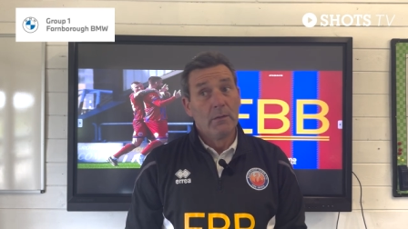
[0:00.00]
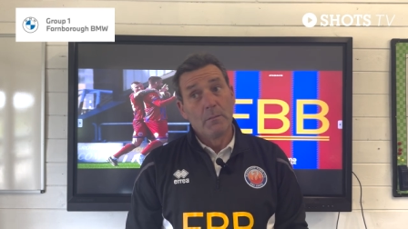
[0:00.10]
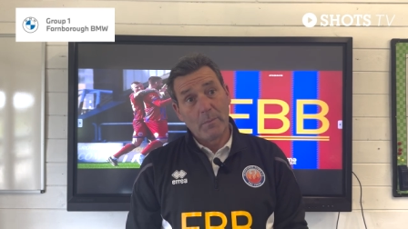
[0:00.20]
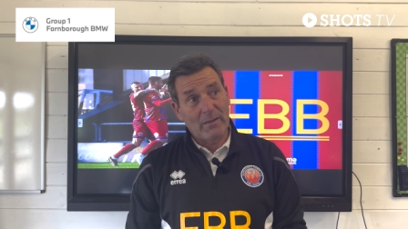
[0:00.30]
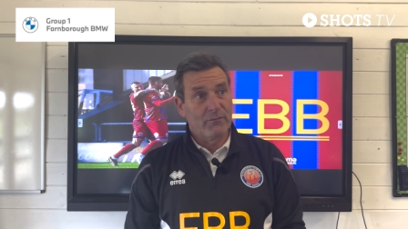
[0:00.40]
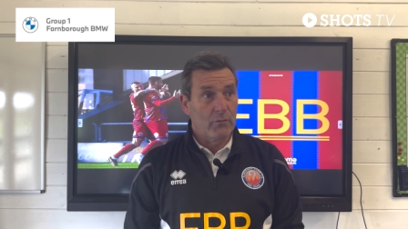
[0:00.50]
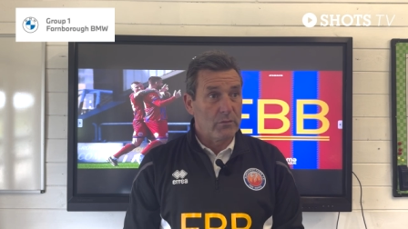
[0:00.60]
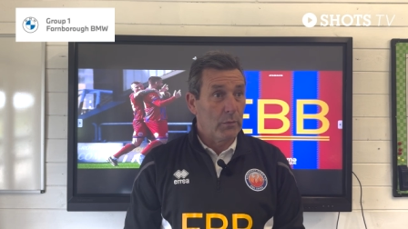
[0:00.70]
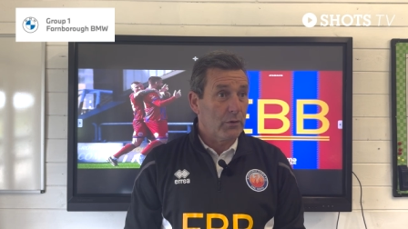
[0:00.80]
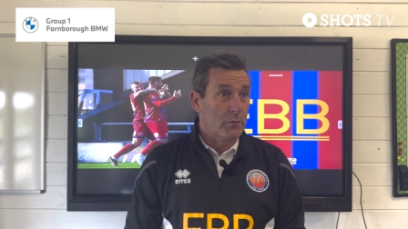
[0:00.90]
Bath have already
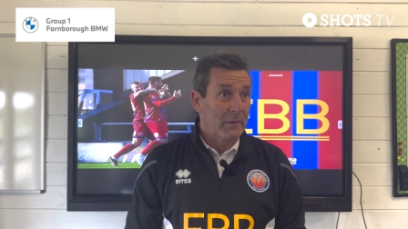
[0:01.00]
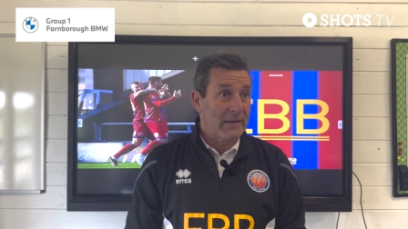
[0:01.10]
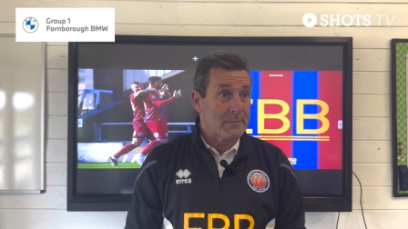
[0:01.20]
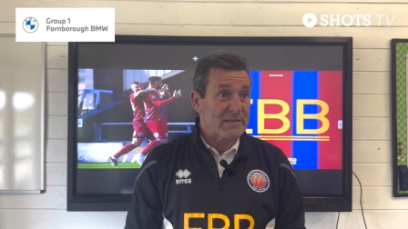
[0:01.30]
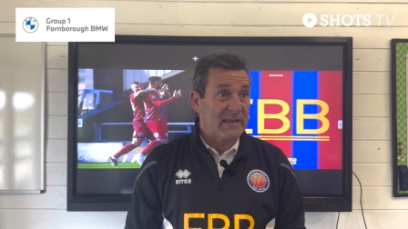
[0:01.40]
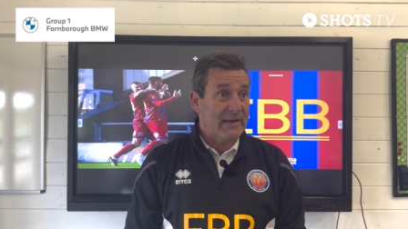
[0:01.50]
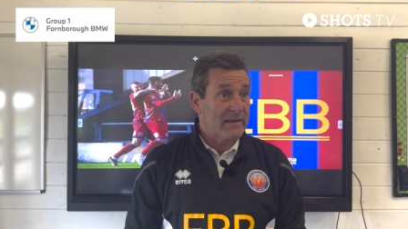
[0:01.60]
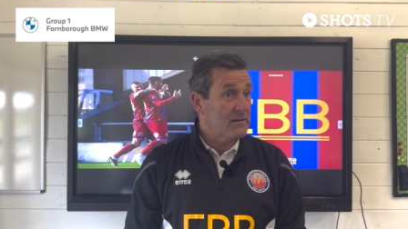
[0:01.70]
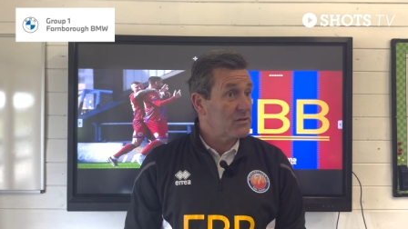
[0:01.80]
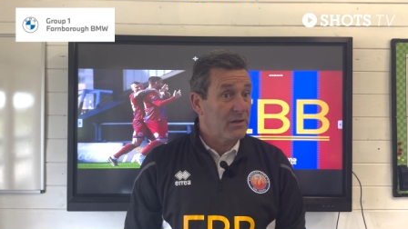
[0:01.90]
won a couple of games to get
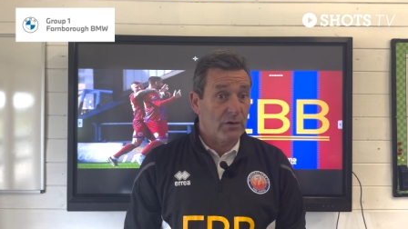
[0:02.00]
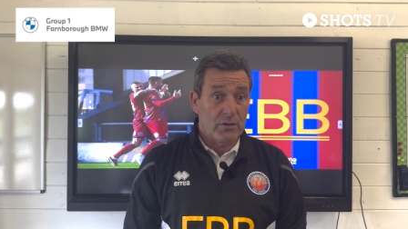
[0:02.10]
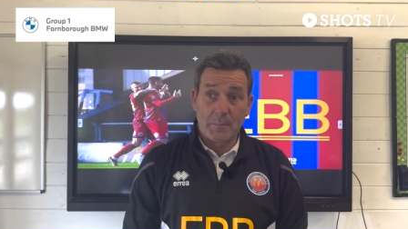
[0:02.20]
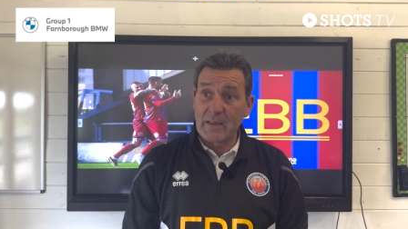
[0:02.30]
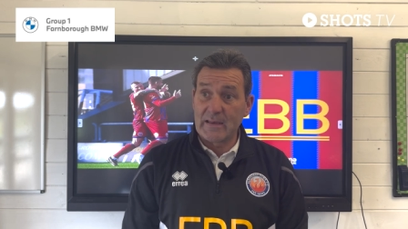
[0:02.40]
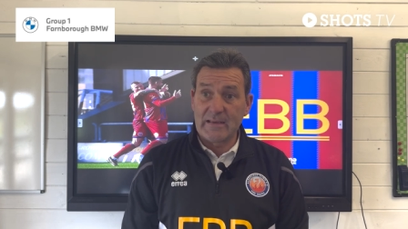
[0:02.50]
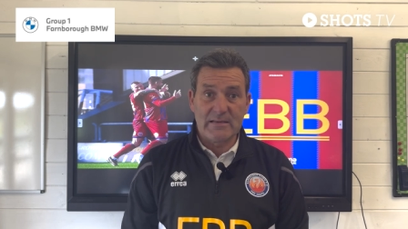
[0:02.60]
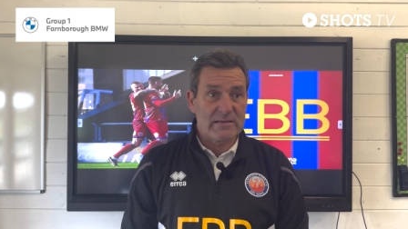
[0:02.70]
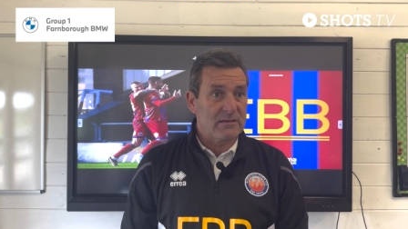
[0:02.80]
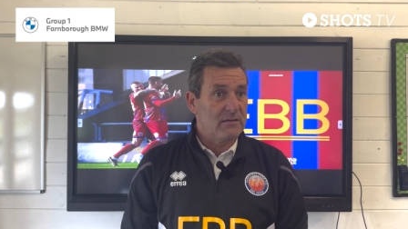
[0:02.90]
here, so they're not going to be any
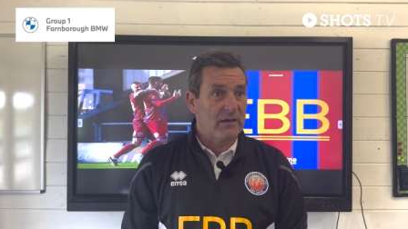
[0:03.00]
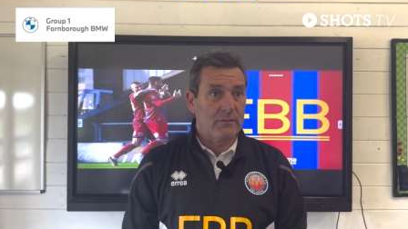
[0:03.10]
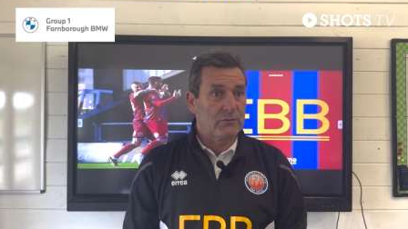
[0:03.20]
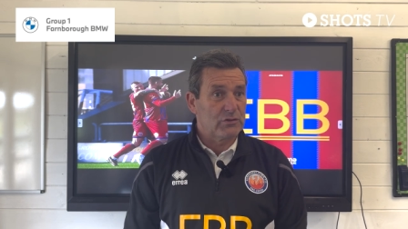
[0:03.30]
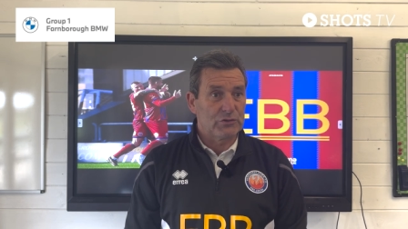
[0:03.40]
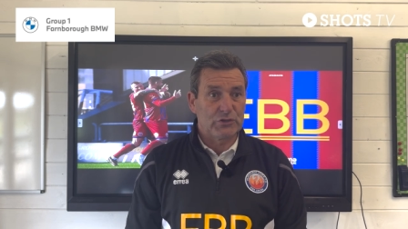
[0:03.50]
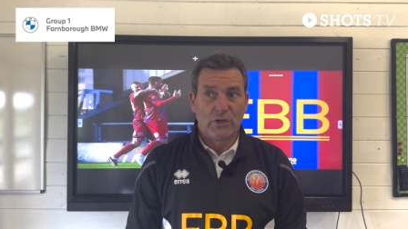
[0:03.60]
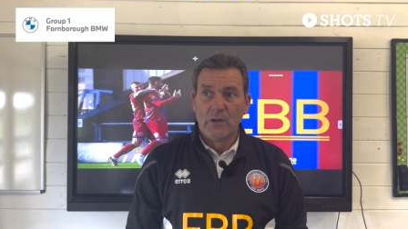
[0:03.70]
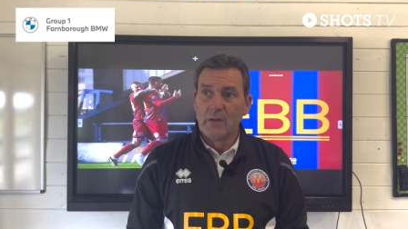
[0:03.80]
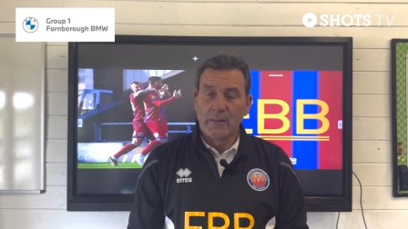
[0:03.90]
easy, you know, touch.
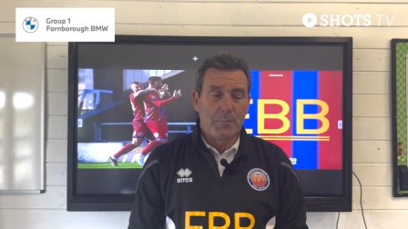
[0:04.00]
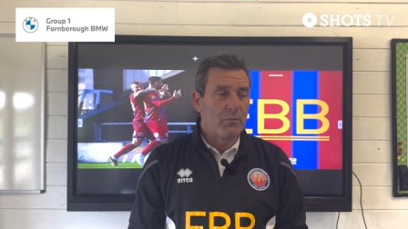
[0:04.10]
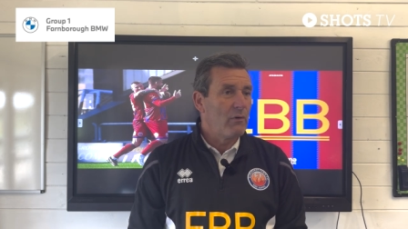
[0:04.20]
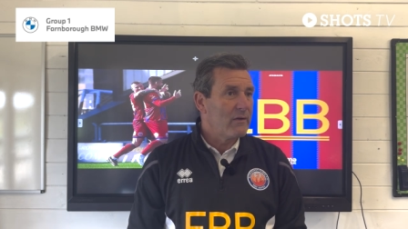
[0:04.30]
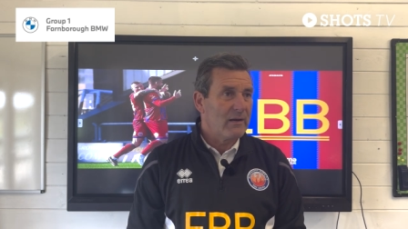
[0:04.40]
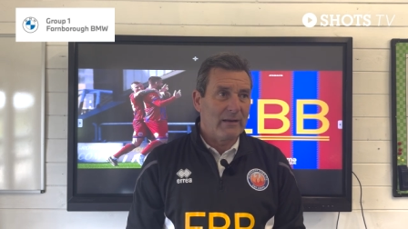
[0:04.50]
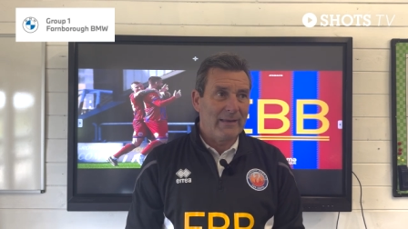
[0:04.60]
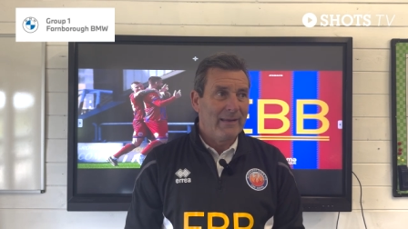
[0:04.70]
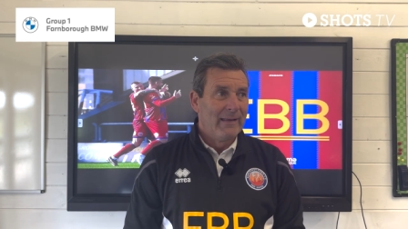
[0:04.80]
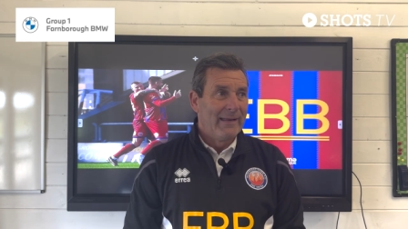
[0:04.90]
They're
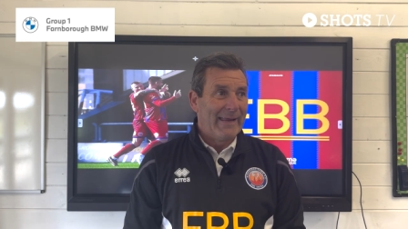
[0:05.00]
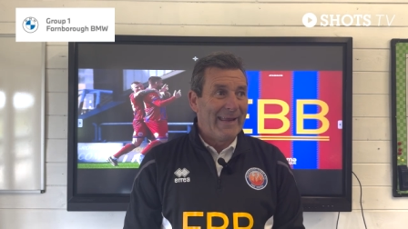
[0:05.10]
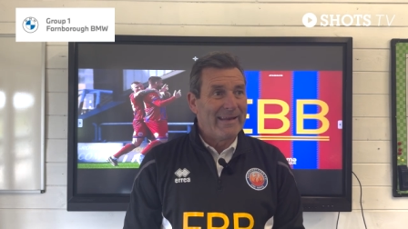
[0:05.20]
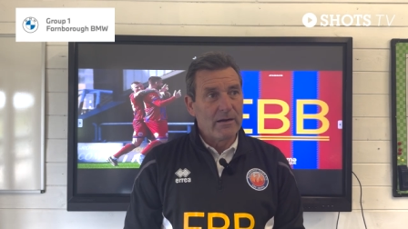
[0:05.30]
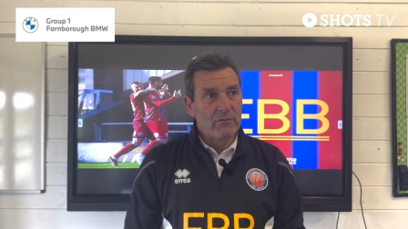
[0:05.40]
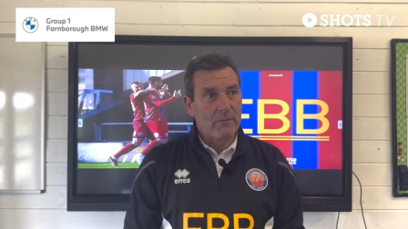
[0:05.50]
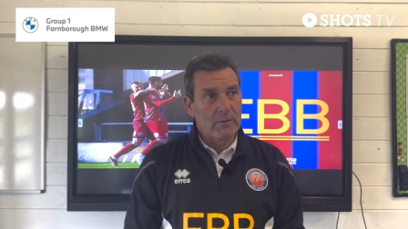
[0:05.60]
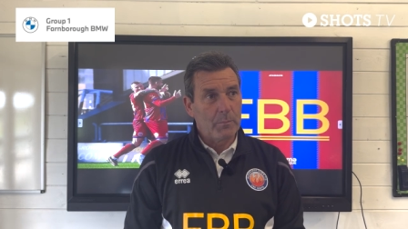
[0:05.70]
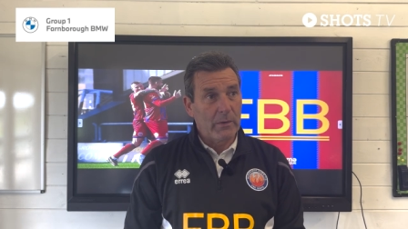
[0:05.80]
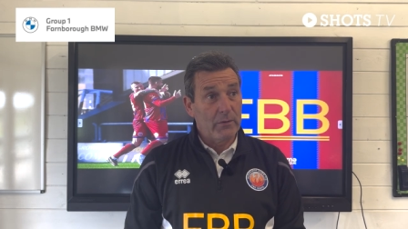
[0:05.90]
perennially in and around
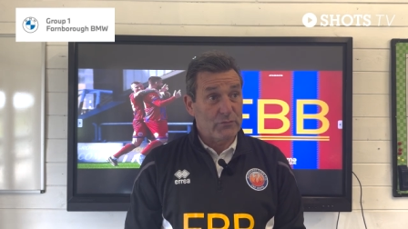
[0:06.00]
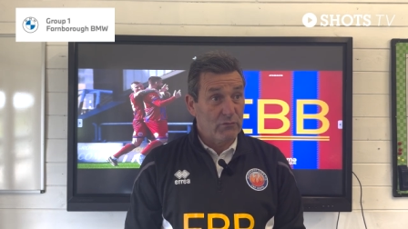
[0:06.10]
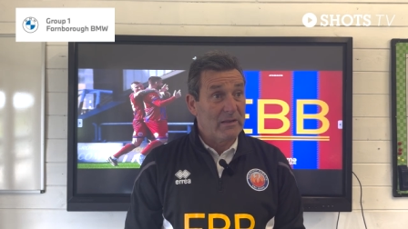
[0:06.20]
the playoffs or